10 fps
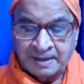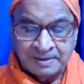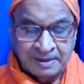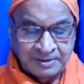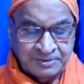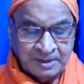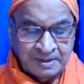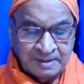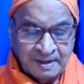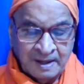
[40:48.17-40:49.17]
and
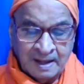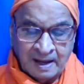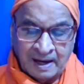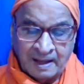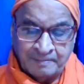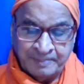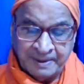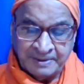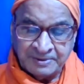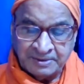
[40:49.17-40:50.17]
nascent, and
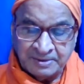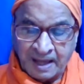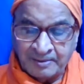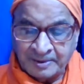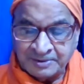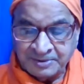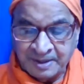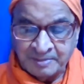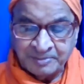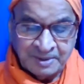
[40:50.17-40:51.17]
appears as diverse
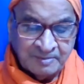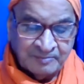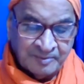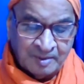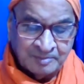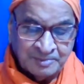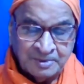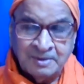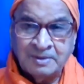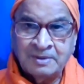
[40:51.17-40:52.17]
names and
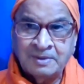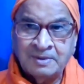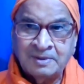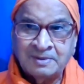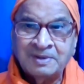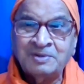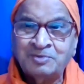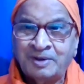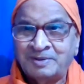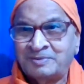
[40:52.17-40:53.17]
forms,
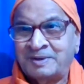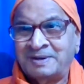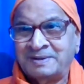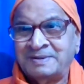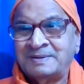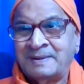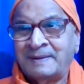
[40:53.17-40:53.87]
Ishvara's Varna.